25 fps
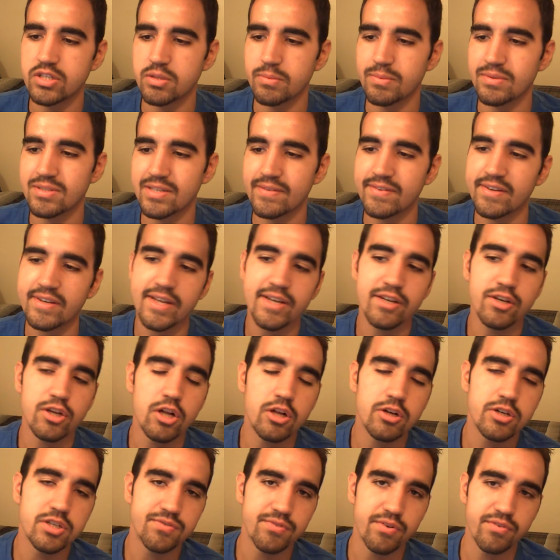It'll be
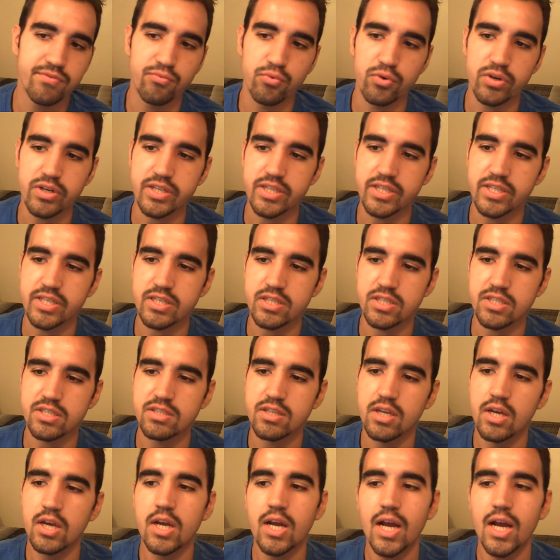$79 for 4 gigs.